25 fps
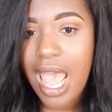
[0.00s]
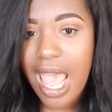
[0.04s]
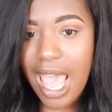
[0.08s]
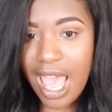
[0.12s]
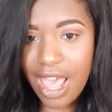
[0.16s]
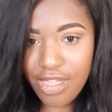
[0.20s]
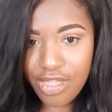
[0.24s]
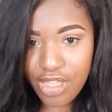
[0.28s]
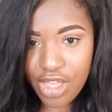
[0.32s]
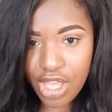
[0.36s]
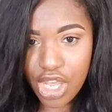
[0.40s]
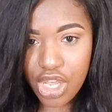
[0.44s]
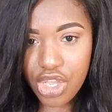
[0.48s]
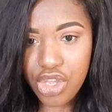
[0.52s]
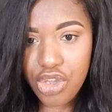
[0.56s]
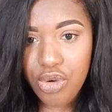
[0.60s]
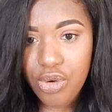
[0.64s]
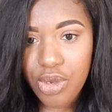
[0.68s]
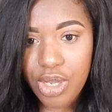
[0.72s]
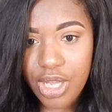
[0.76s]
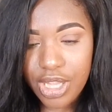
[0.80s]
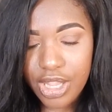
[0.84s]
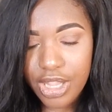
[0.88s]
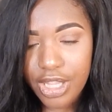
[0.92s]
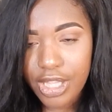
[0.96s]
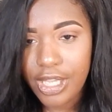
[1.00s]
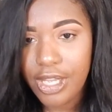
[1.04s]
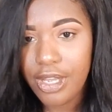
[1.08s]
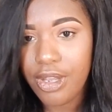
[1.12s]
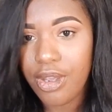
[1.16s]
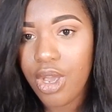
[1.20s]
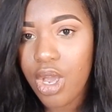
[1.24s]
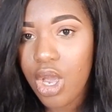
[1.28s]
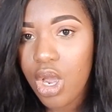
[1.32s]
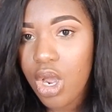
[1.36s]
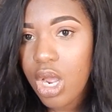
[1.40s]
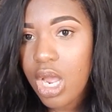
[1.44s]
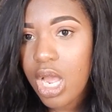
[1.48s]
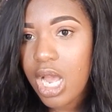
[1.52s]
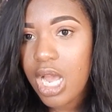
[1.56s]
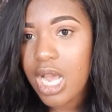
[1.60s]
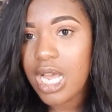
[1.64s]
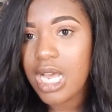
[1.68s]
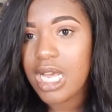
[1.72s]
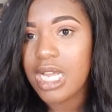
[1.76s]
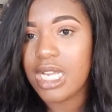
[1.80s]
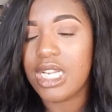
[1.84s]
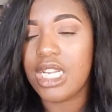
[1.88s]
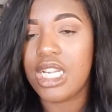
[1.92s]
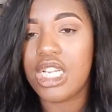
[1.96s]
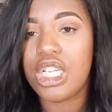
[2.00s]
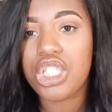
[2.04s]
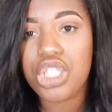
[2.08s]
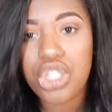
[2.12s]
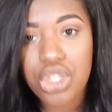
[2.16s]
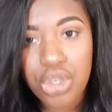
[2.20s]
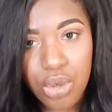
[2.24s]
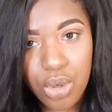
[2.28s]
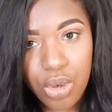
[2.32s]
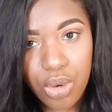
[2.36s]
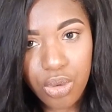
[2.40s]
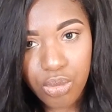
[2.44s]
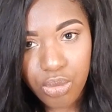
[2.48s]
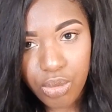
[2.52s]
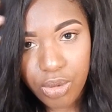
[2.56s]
and then you'll get the initial